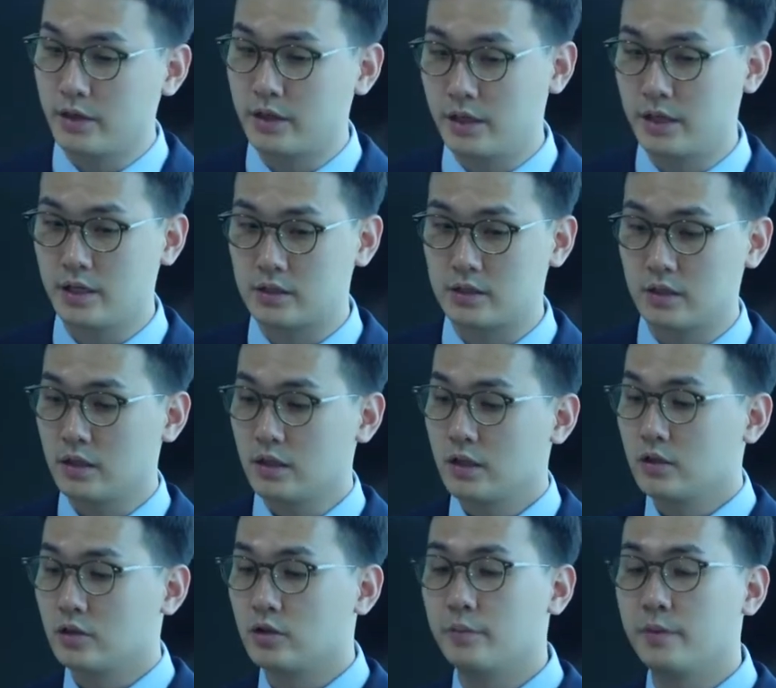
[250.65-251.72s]
kids
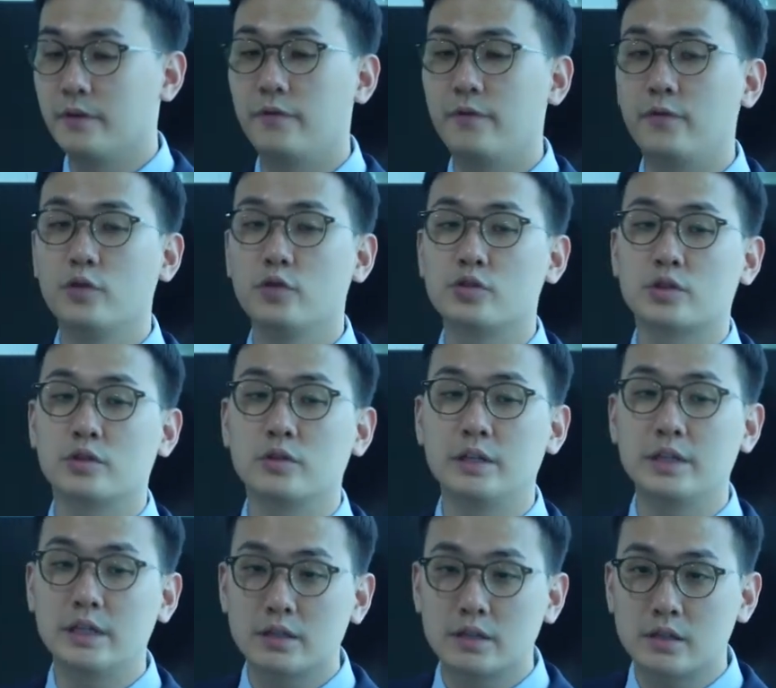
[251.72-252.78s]
to be future
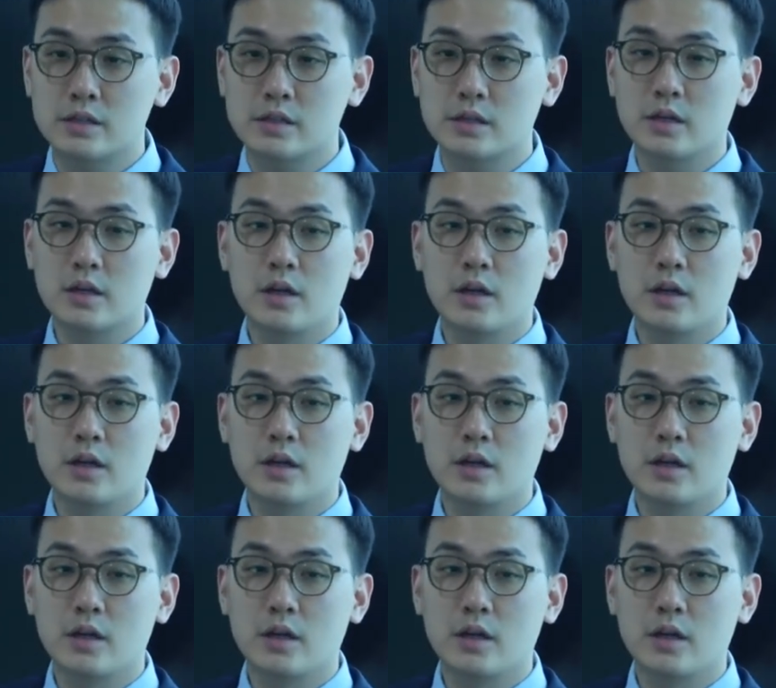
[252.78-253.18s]
leaders,